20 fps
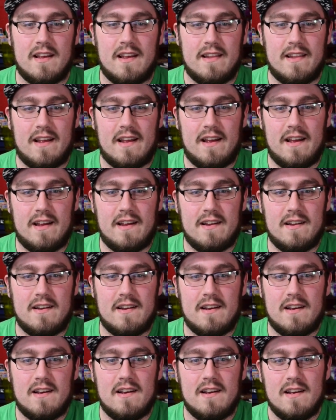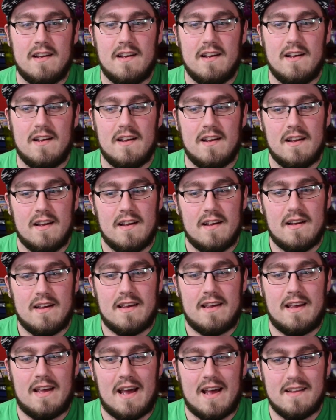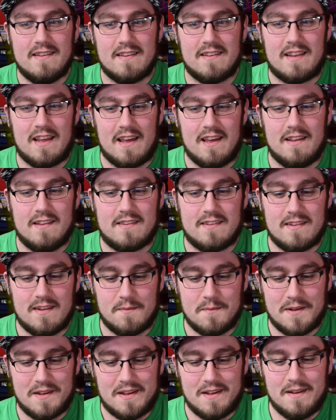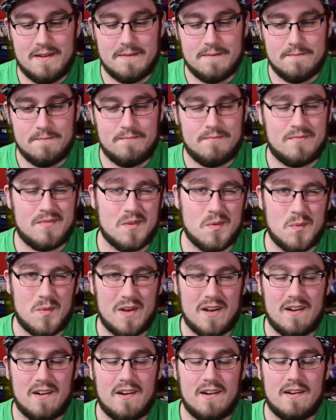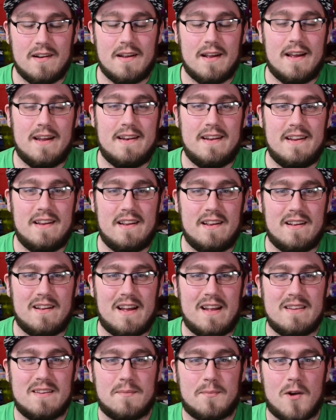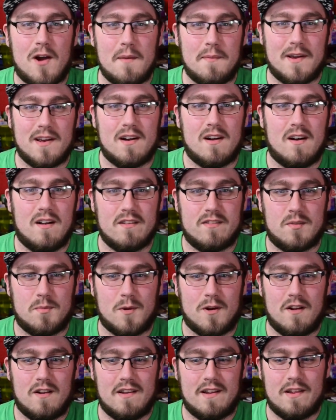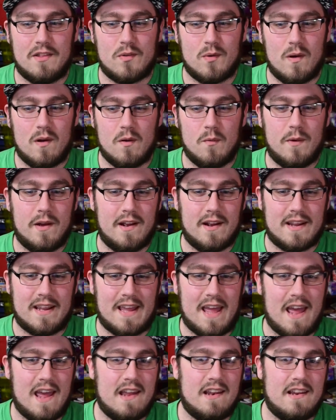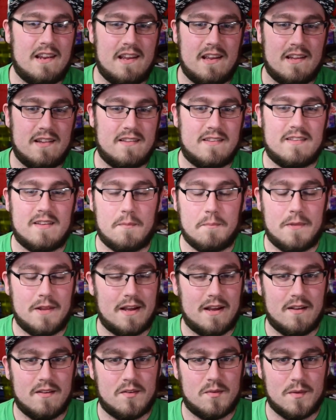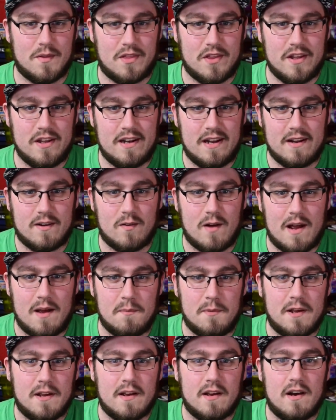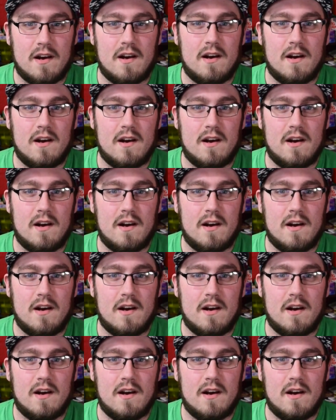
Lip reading: and then he hesitates, and I'm like, weird. And he ends up grabbing an Ultra Ball and throwing away a candy and something else with it, and grabbing